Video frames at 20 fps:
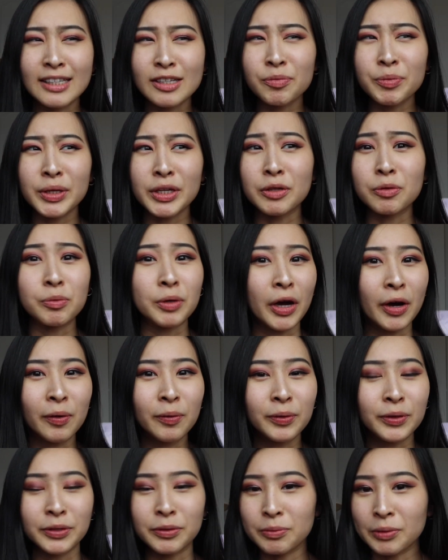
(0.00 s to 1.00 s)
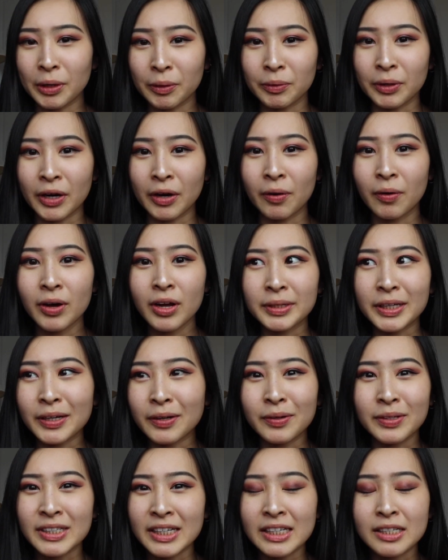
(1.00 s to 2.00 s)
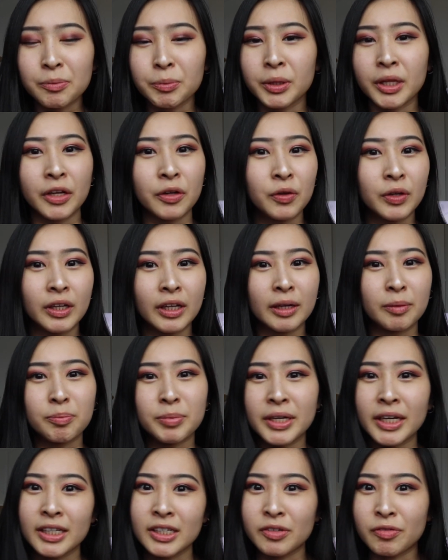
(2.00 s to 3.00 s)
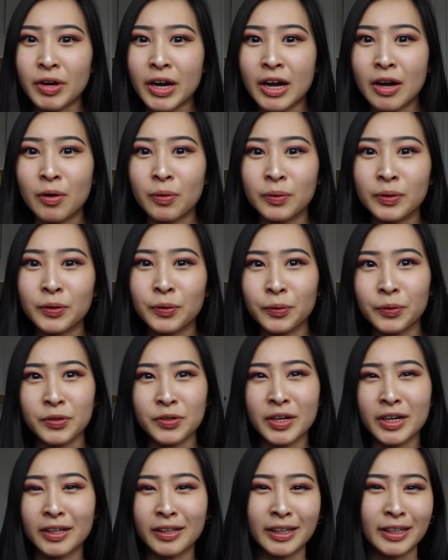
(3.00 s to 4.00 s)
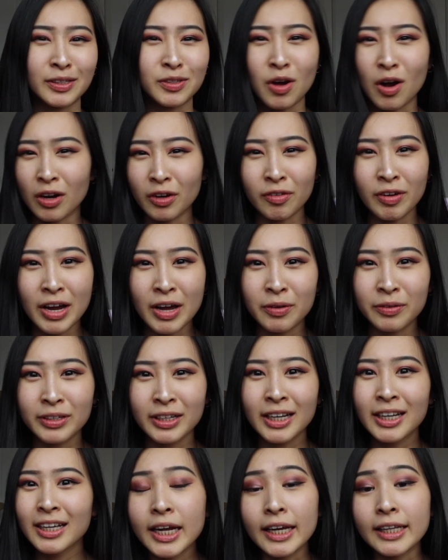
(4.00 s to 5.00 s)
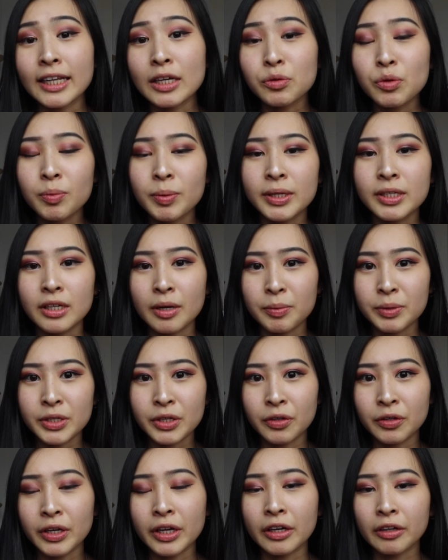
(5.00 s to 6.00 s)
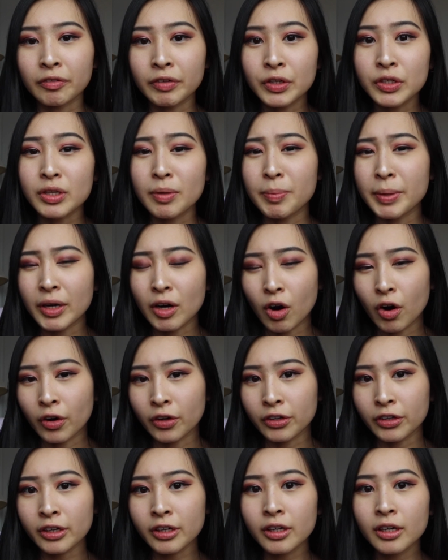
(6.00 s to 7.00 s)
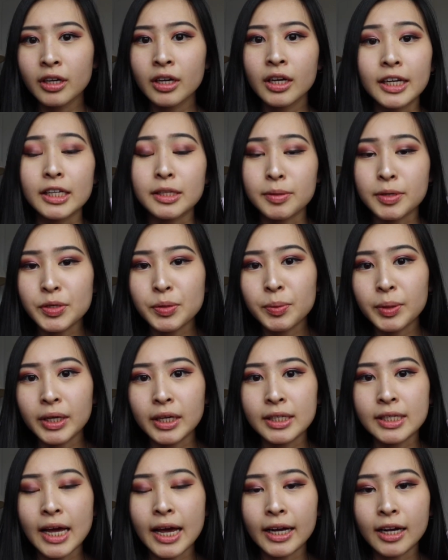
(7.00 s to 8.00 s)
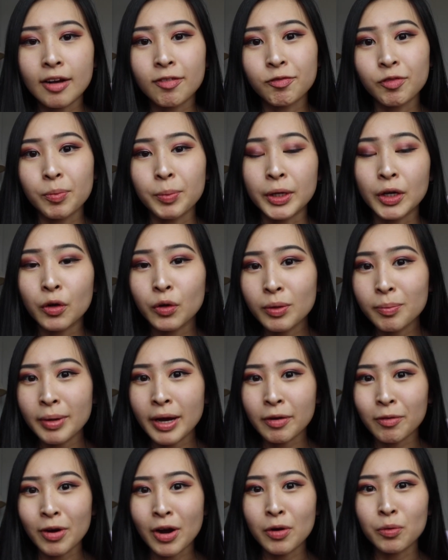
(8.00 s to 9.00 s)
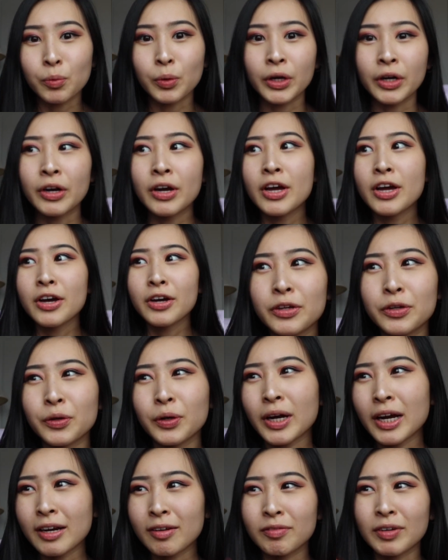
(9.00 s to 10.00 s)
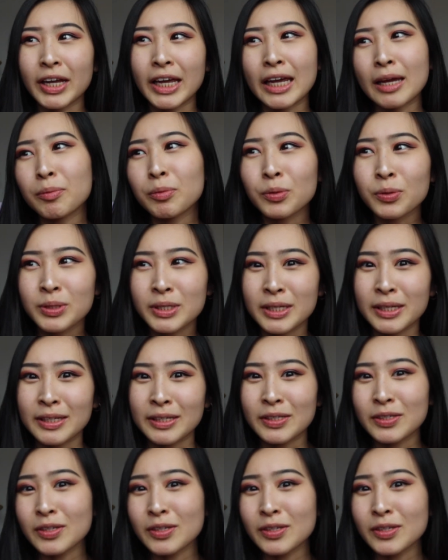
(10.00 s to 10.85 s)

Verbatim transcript: That's something you know or you don't know. You know, it's not something that you can like BS around or try to like talk around. And that's what makes cybersecurity interviews a bit harder, especially because I come from a coding background where you're kind of able to